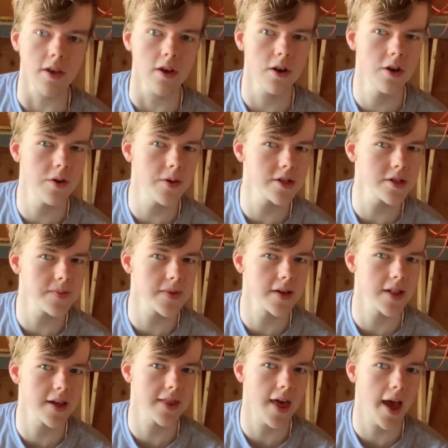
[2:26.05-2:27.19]
doing something
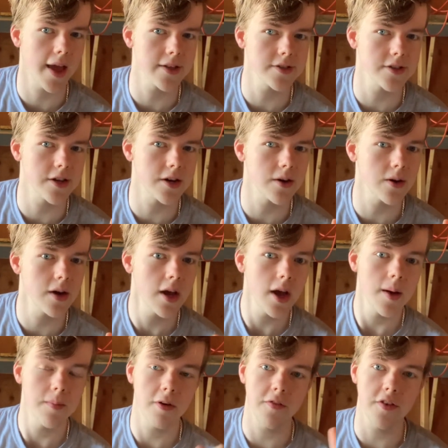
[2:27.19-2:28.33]
like that. So,
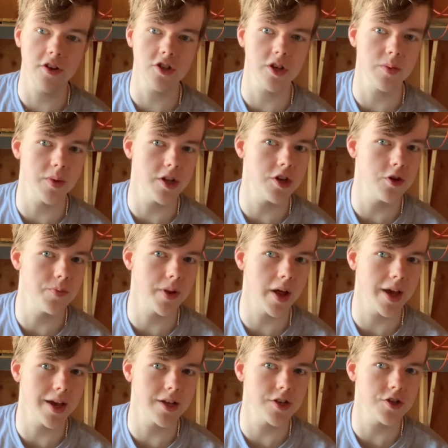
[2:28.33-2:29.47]
but eventually we do
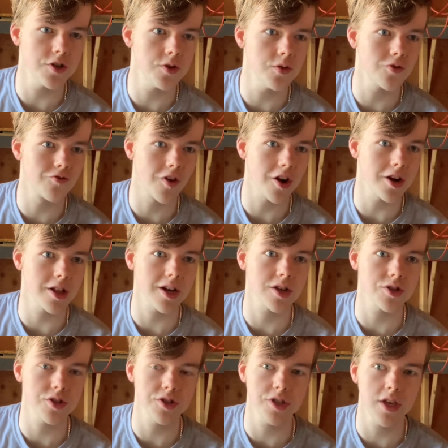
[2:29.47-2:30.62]
plan to run
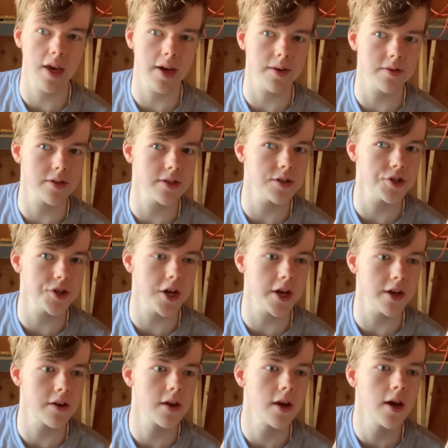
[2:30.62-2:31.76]
electricity out to the
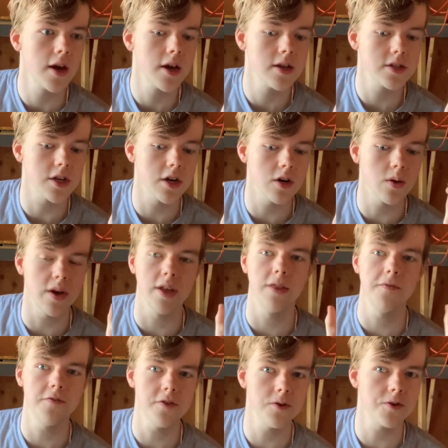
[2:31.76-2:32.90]
shed. So in the
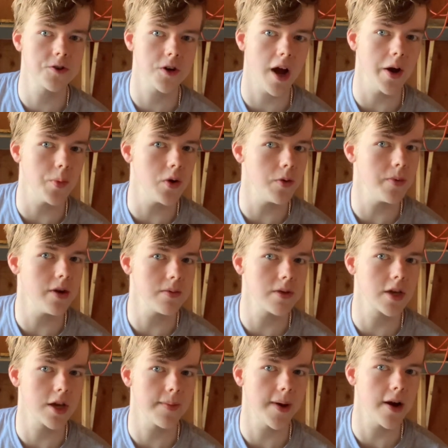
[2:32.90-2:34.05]
future, I will be able to
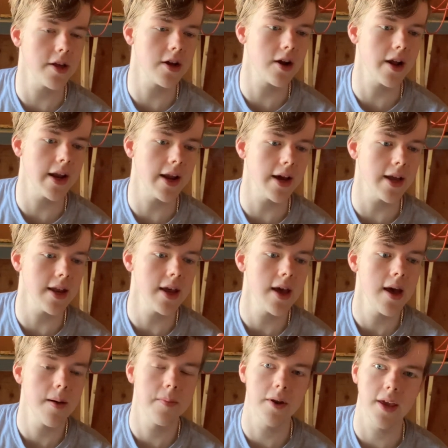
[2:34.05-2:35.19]
come out here at night.
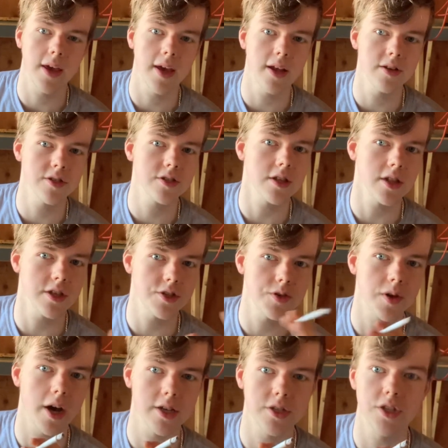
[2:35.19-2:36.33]
But again, just to let you
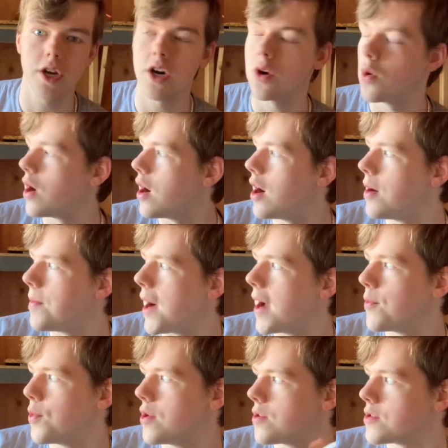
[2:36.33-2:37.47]
guys know, I
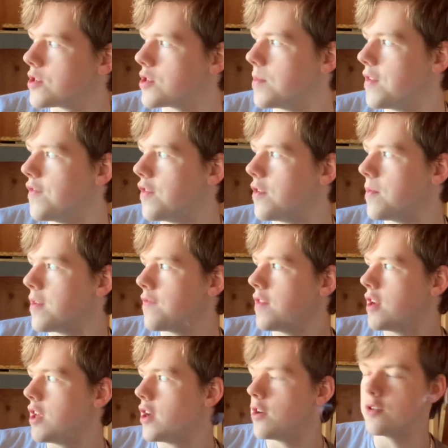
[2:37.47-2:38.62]
will still be filming
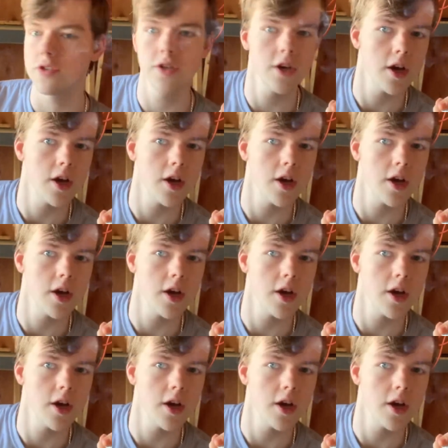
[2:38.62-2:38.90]
videos